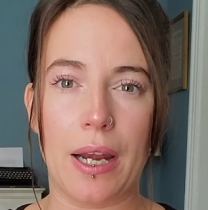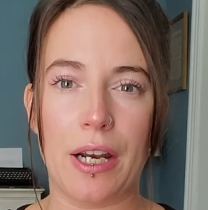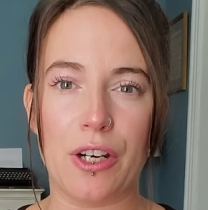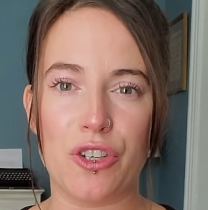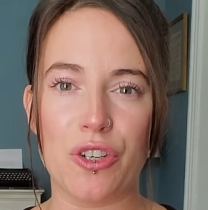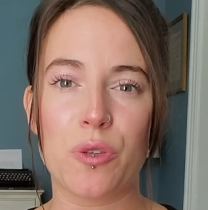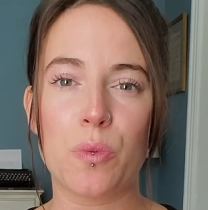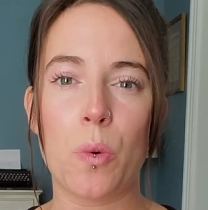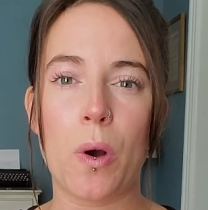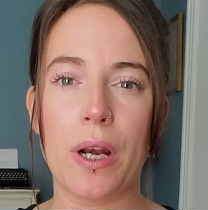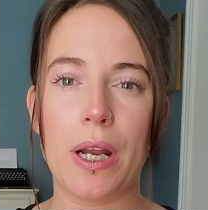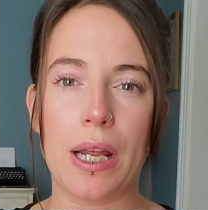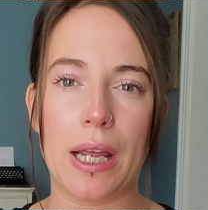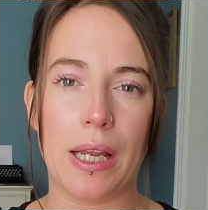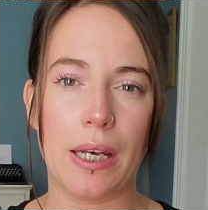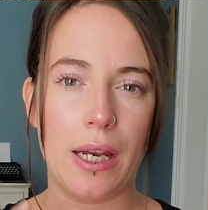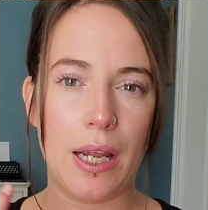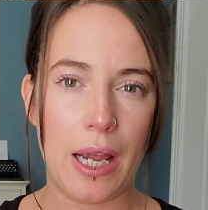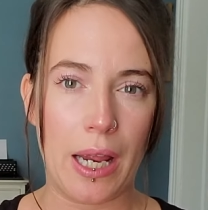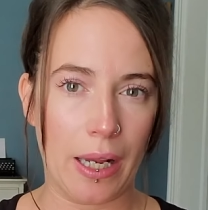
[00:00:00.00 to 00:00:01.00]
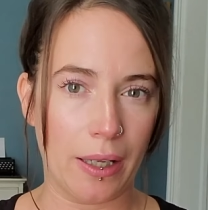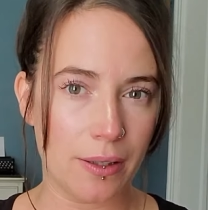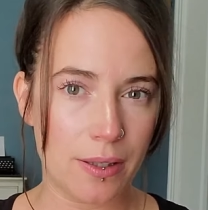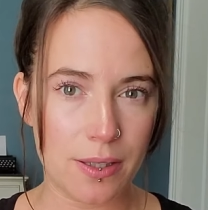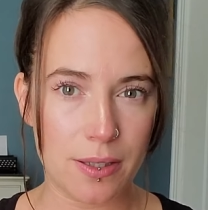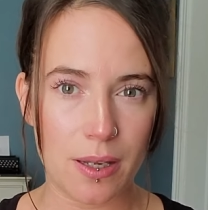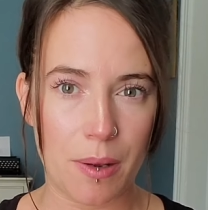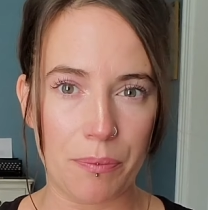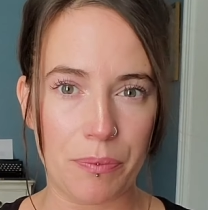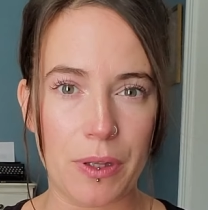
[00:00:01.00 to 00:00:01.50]
I just want to enhance
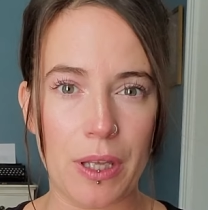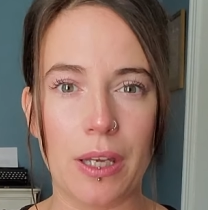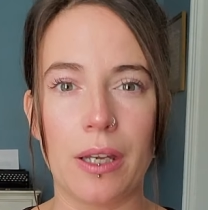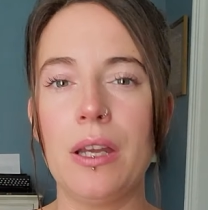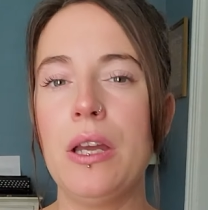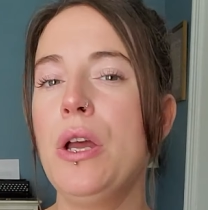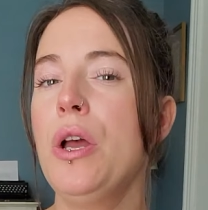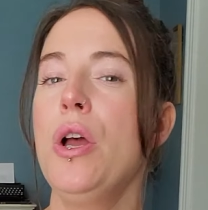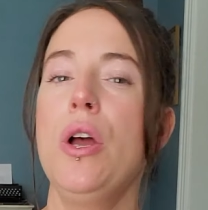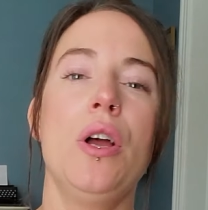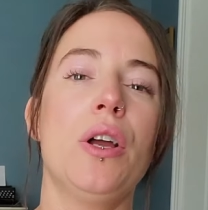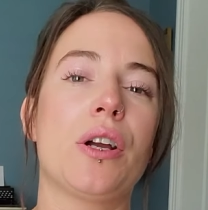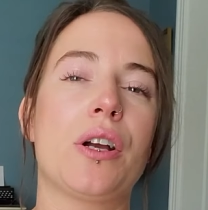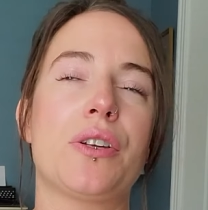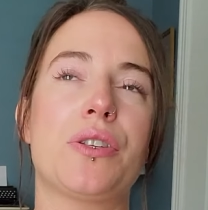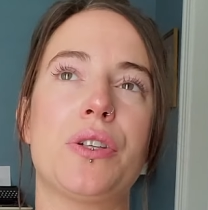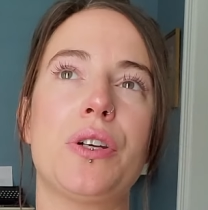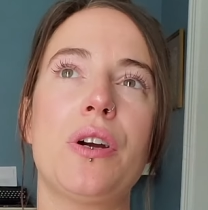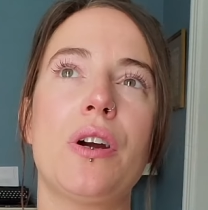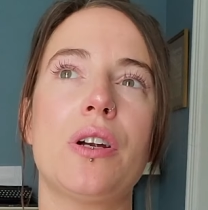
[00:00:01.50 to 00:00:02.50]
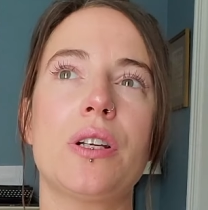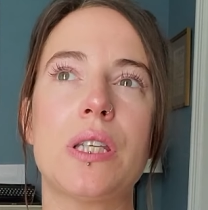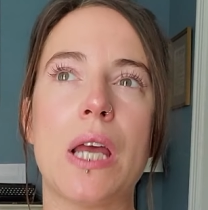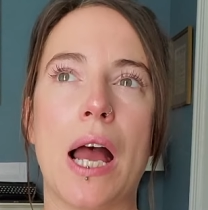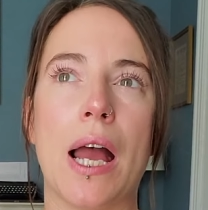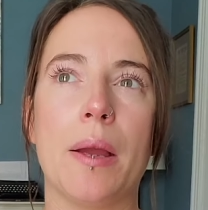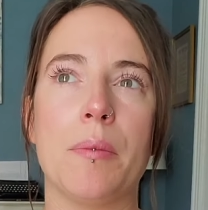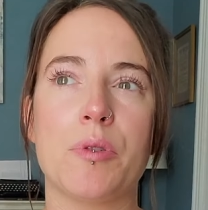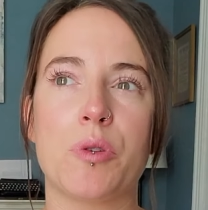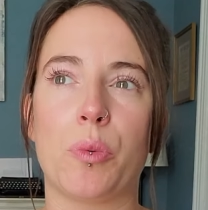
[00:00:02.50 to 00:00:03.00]
something, because there are
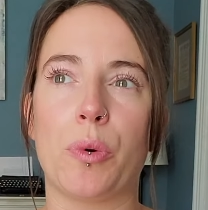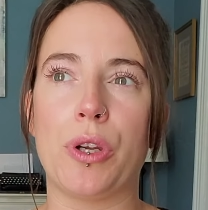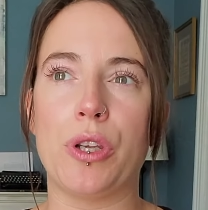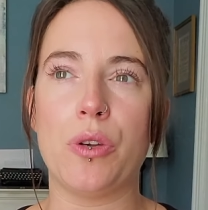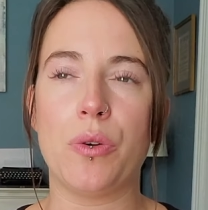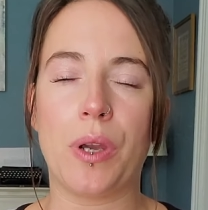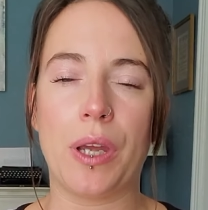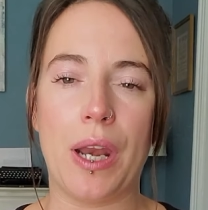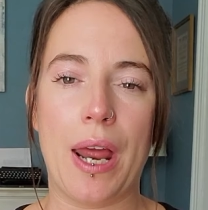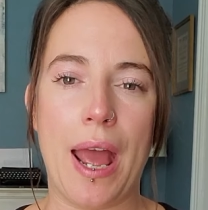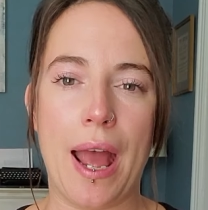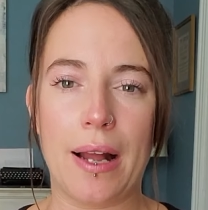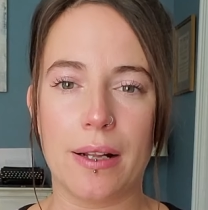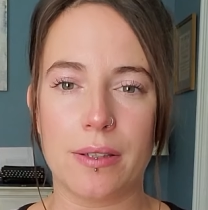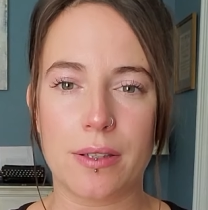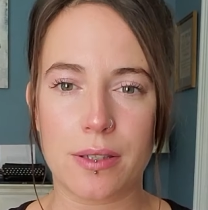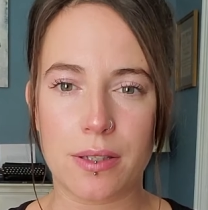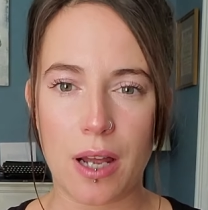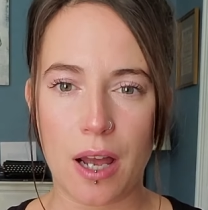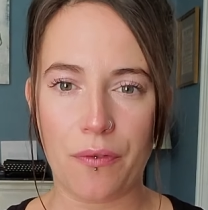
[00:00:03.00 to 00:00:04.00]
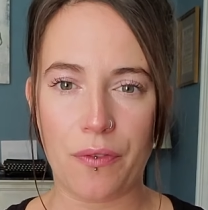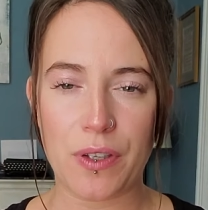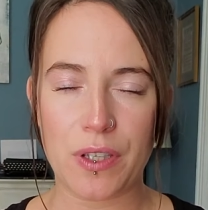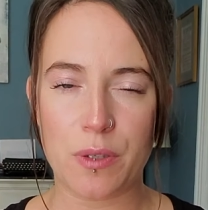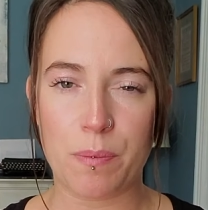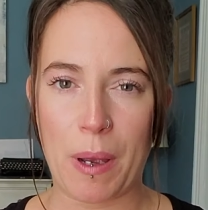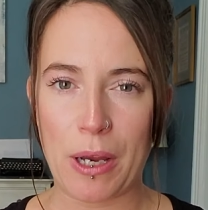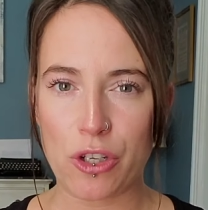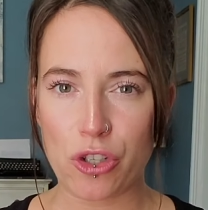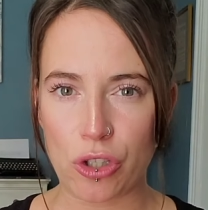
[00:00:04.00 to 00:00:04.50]
times where you can add stuff,
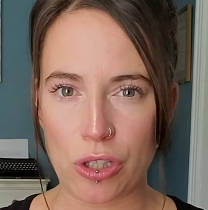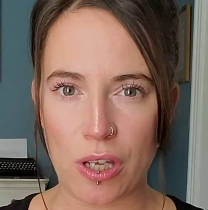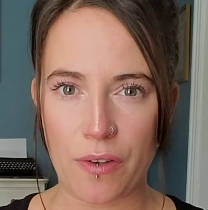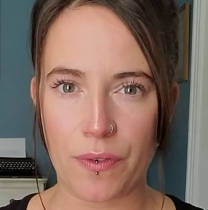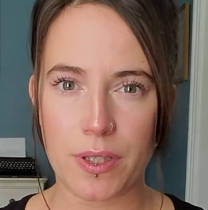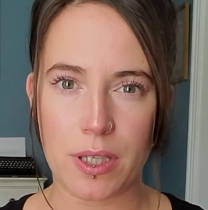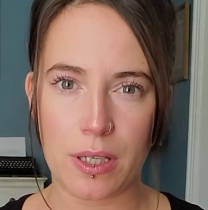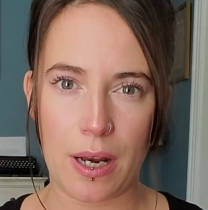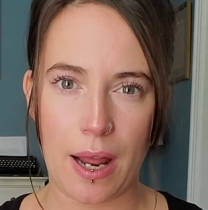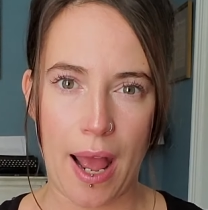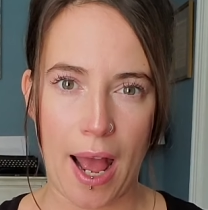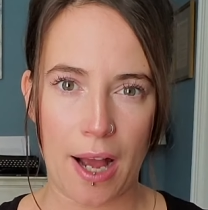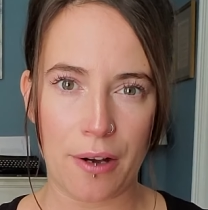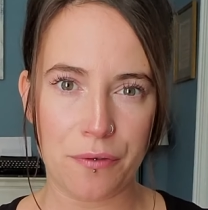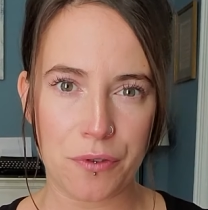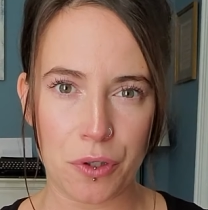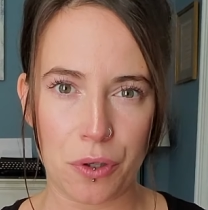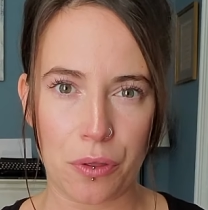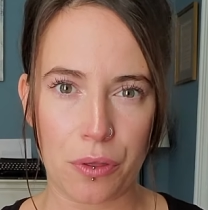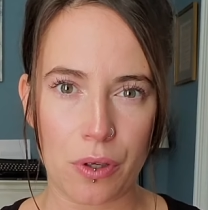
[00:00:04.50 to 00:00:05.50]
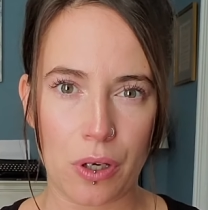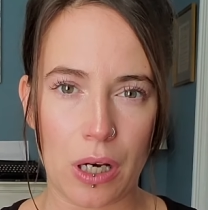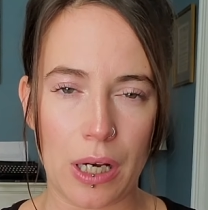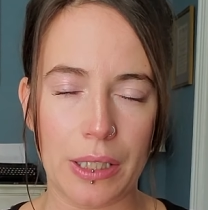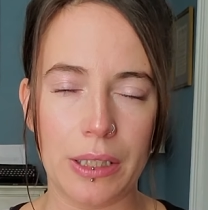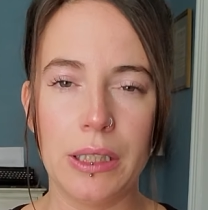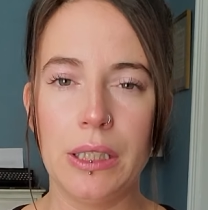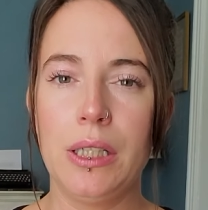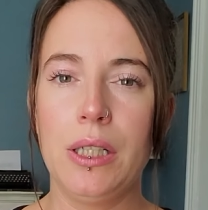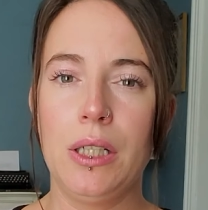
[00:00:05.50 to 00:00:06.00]
especially if it's an
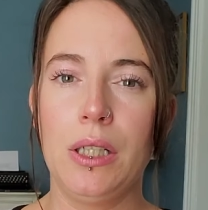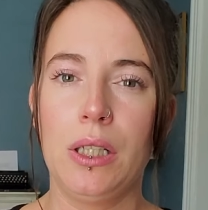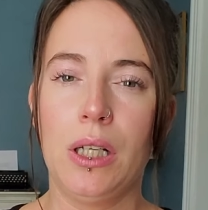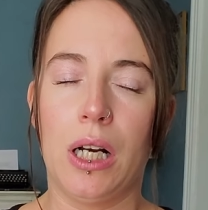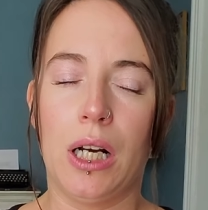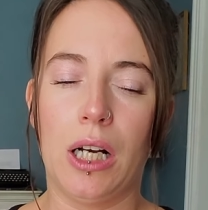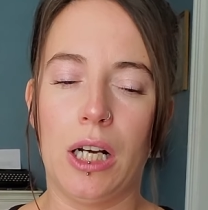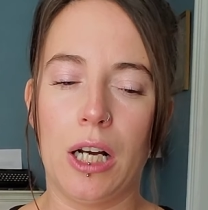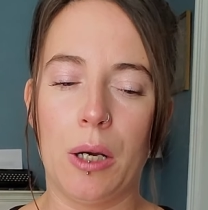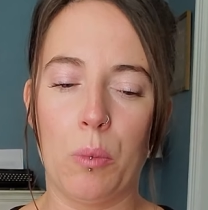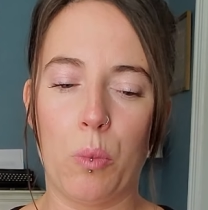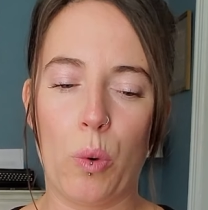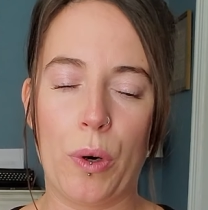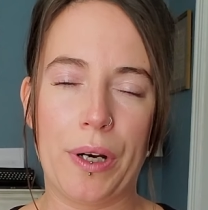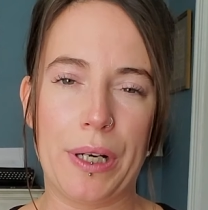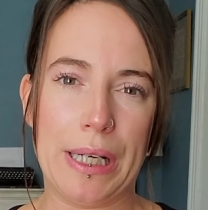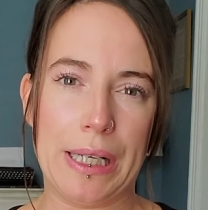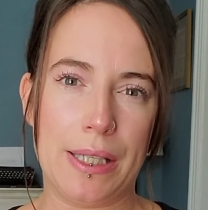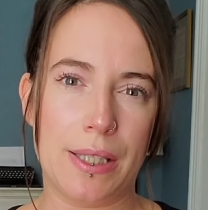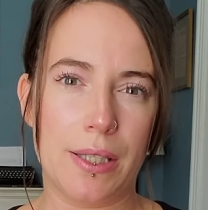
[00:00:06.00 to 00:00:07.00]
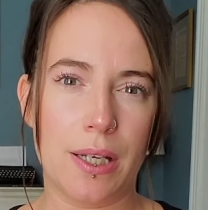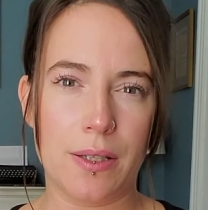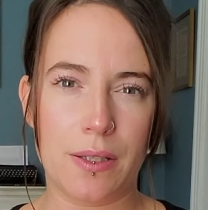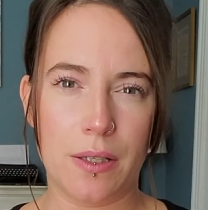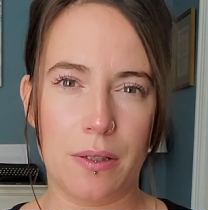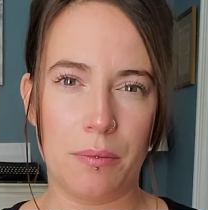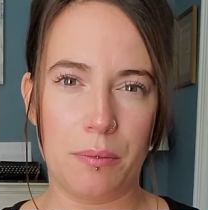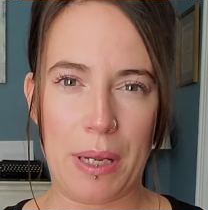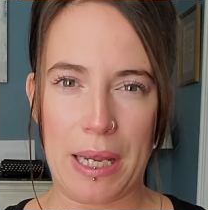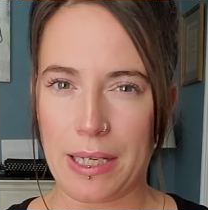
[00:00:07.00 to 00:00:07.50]
afterthought, where it
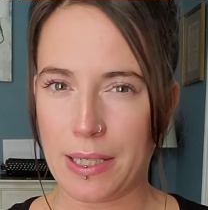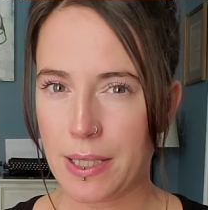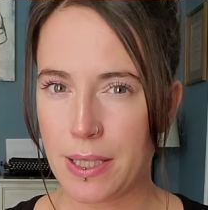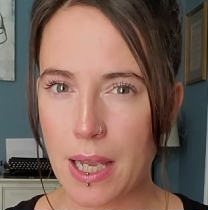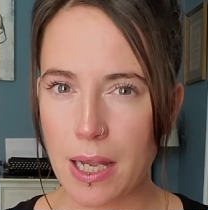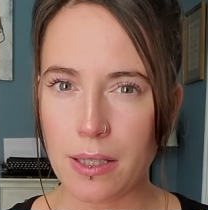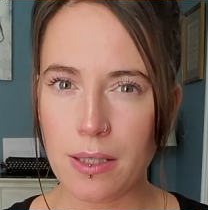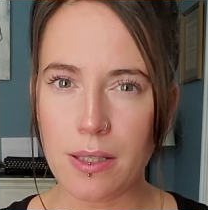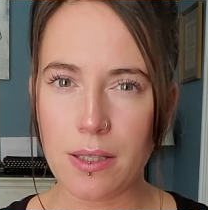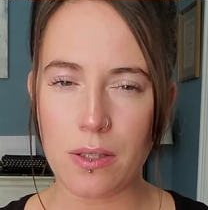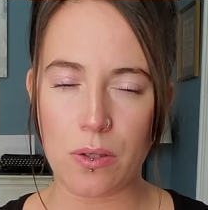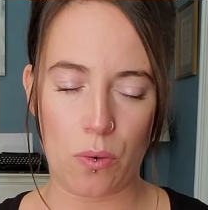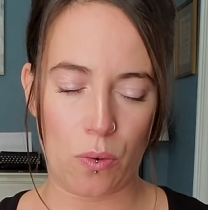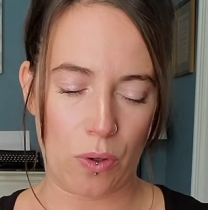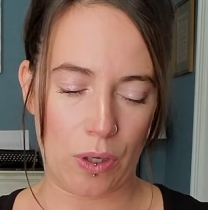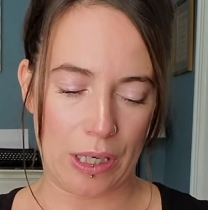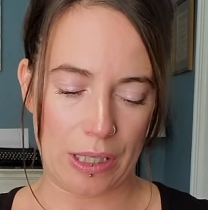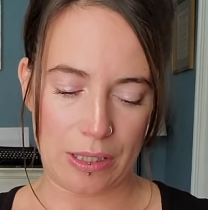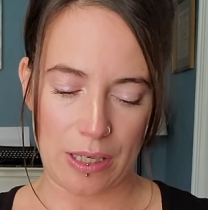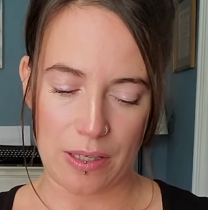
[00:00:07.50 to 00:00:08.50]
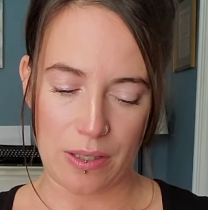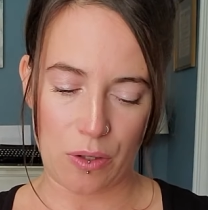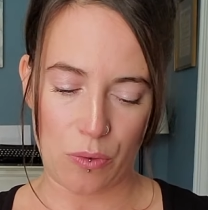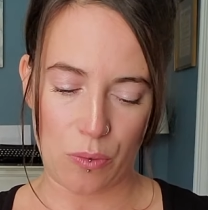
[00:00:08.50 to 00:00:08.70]
doesn't make sense or it doesn't